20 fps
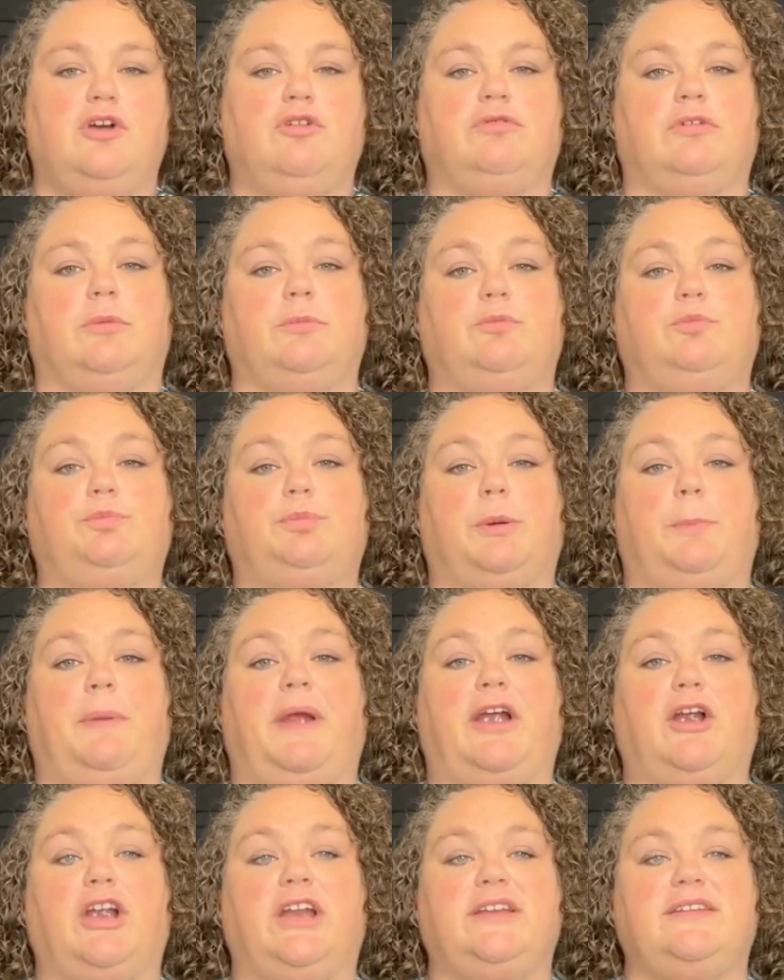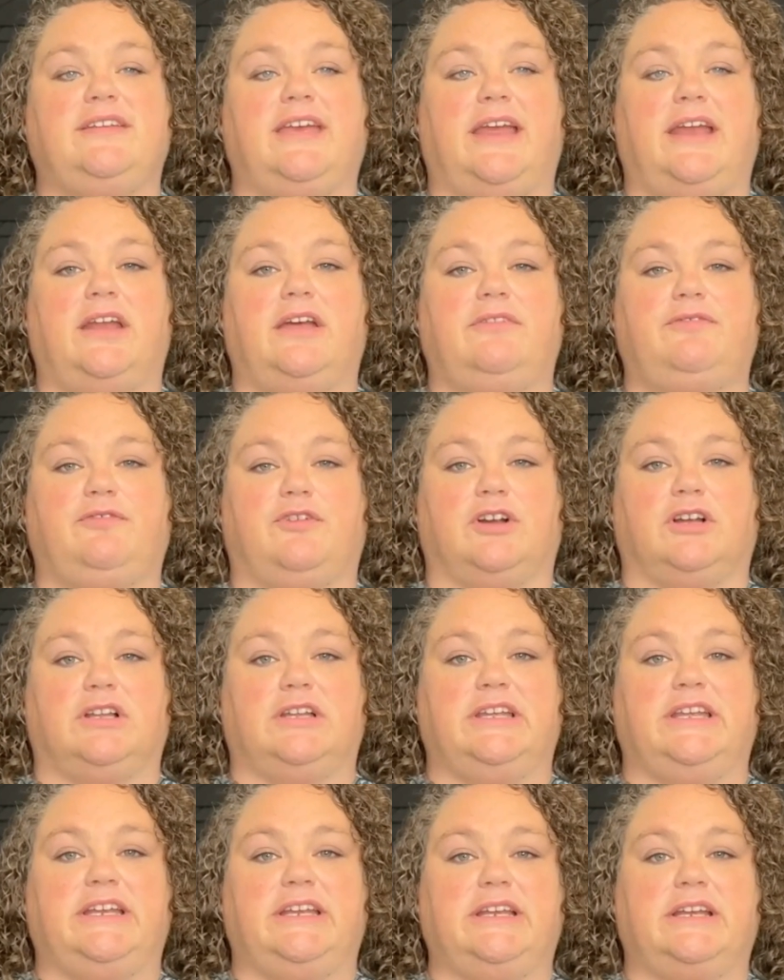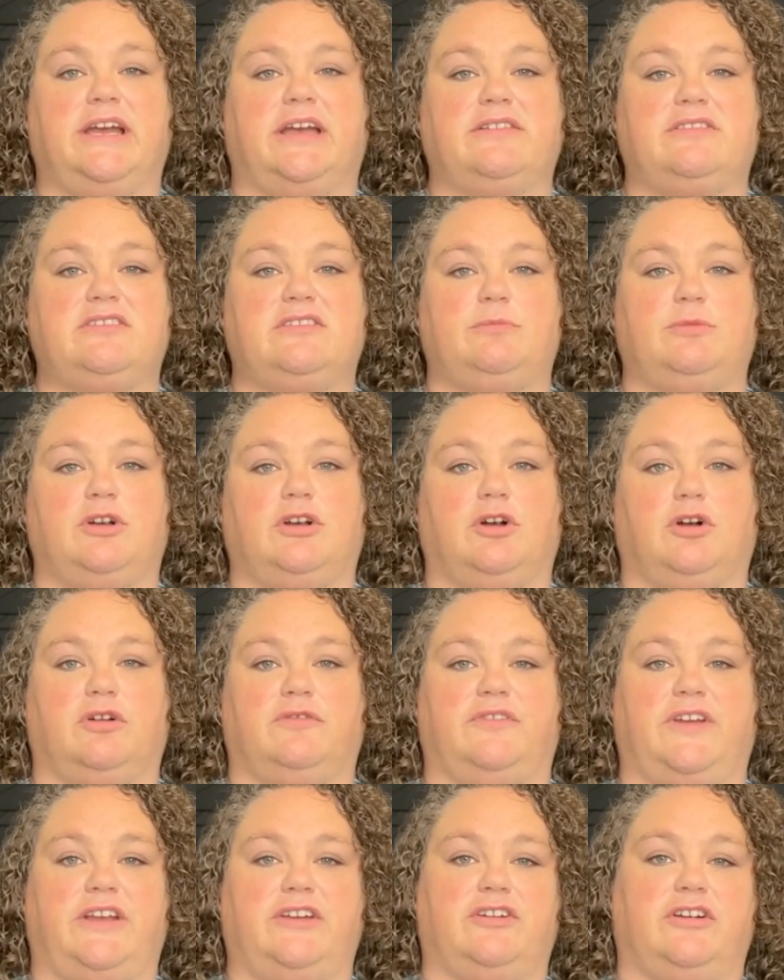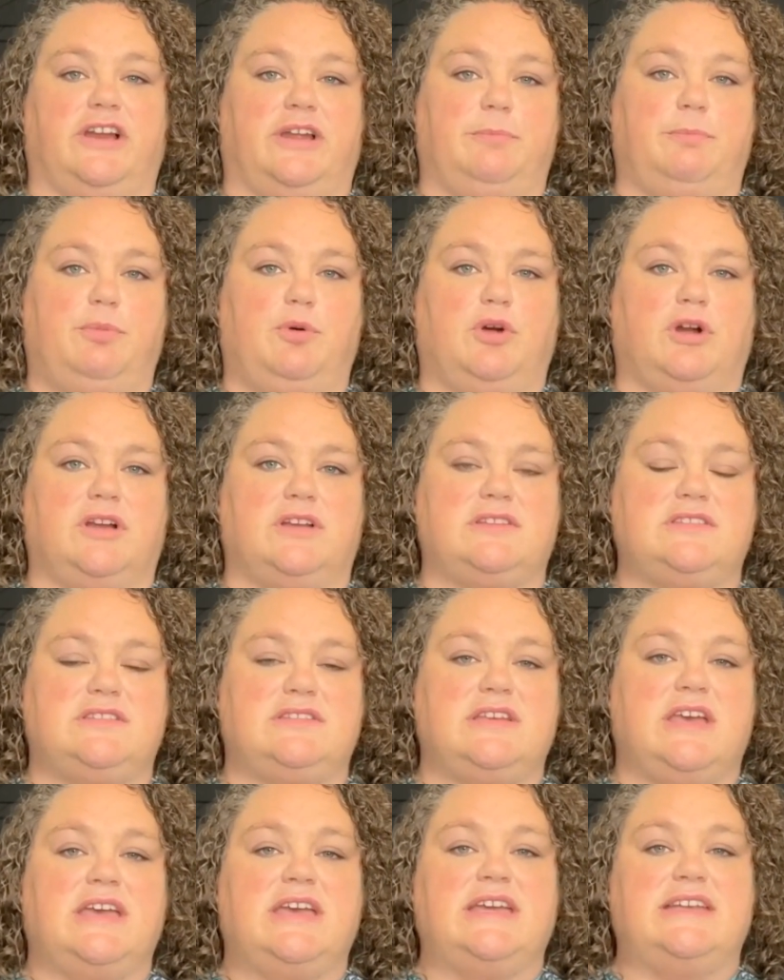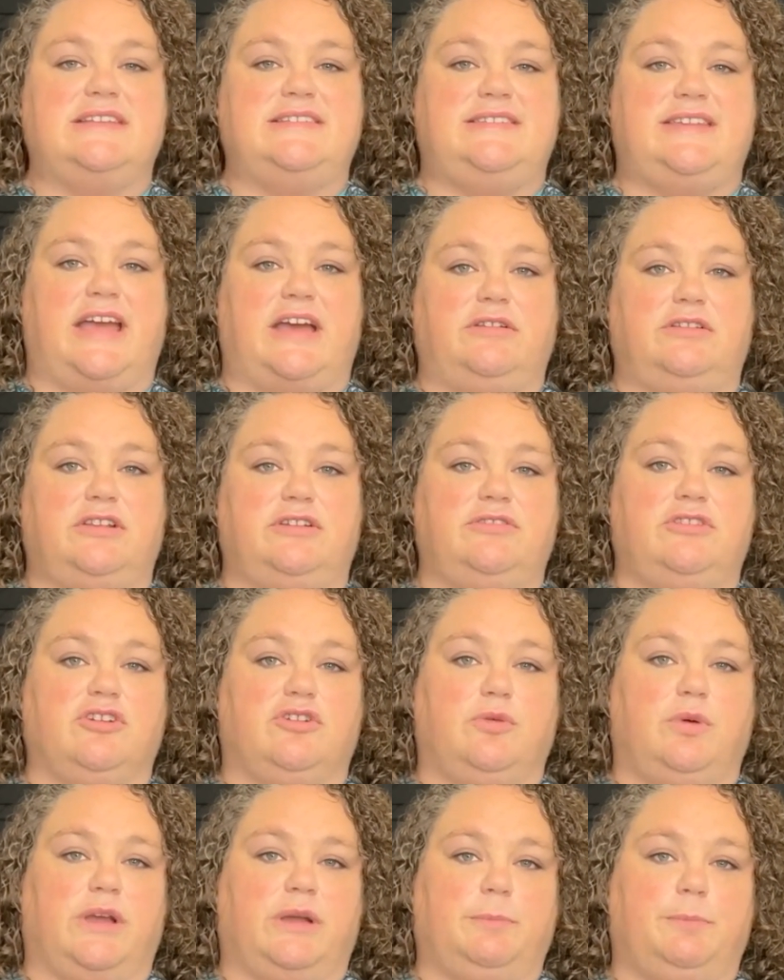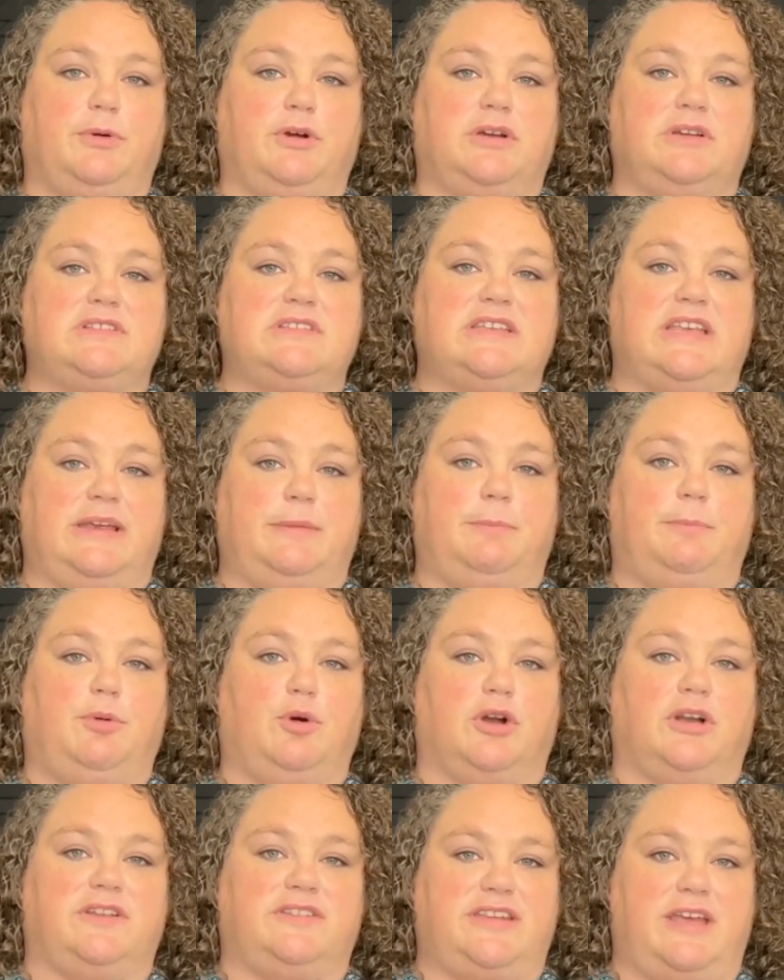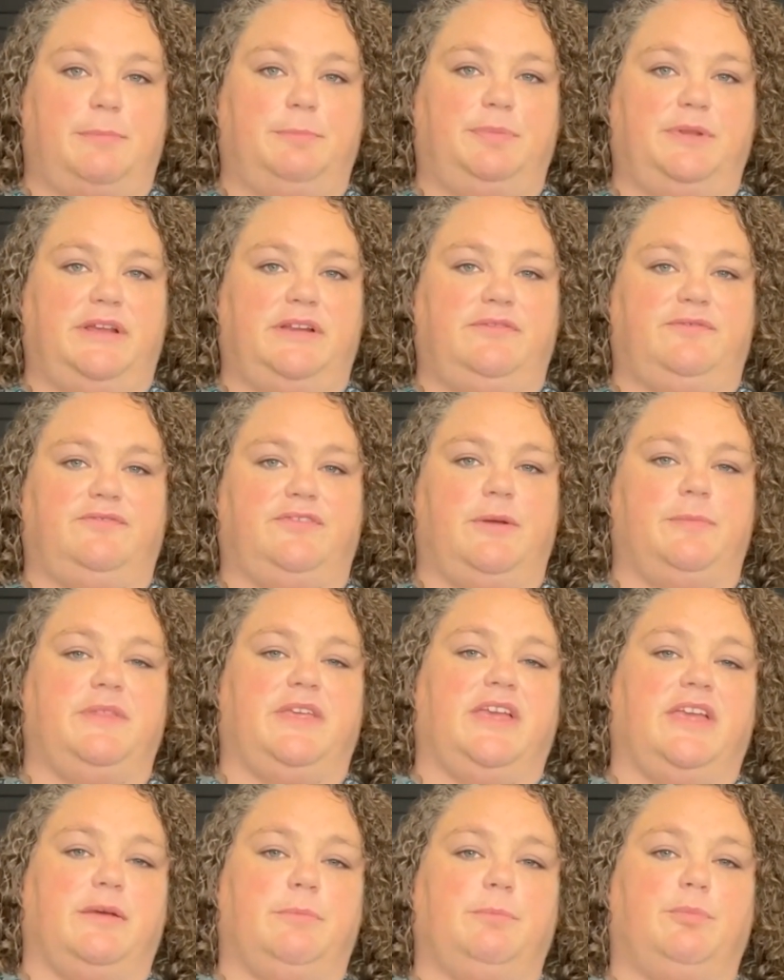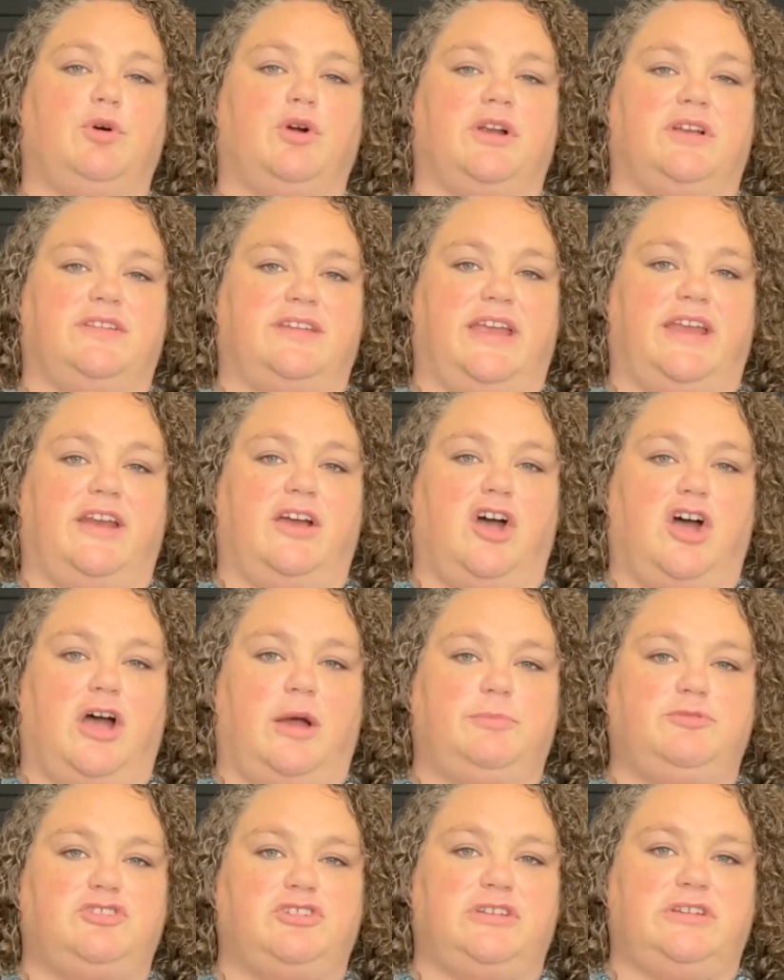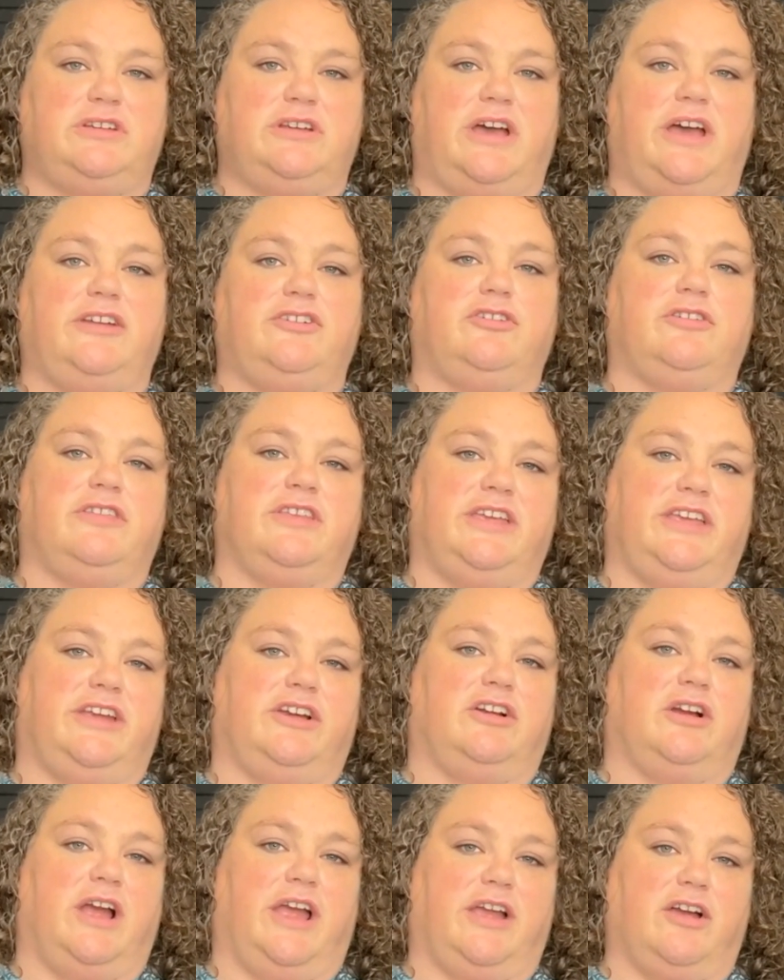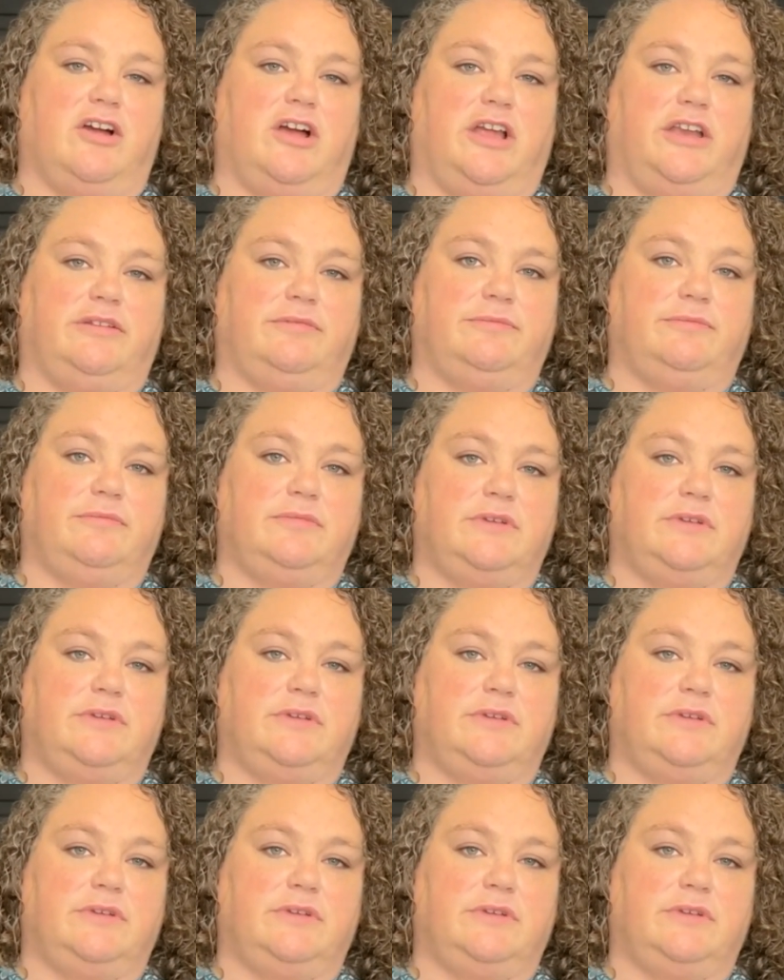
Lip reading: When preparing data for clean customer or vendor imports, download the QuickBooks import template from the Import Data option under the gear icon.